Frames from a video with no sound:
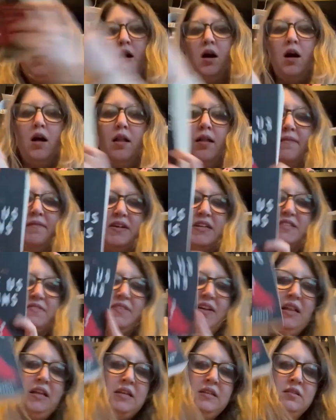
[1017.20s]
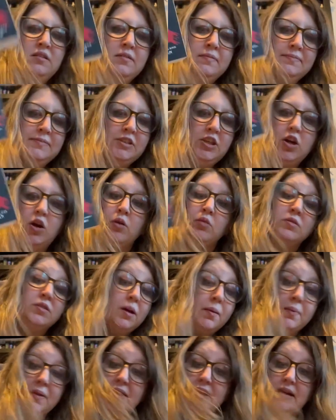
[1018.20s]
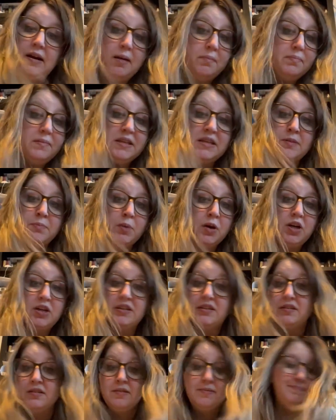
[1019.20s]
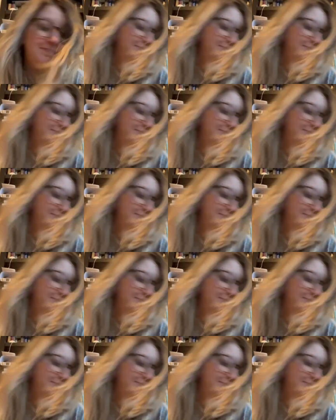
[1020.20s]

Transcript: All of Us Villains, you know, doubling up these books.